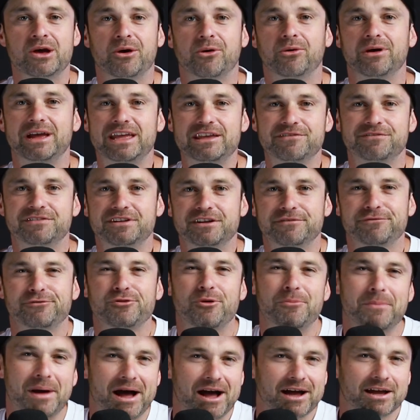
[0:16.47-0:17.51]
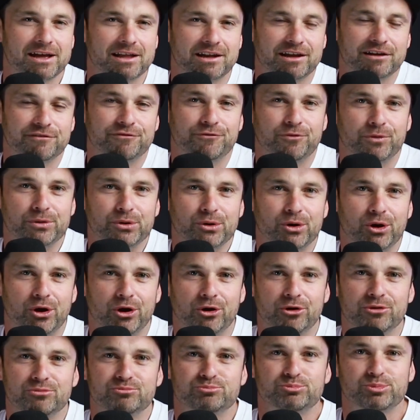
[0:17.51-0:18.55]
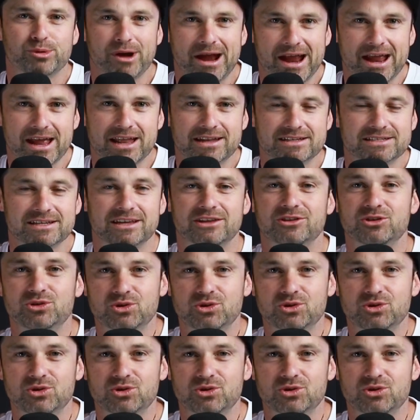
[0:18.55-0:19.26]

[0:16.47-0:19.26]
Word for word: or even if you're marketing for your own brand,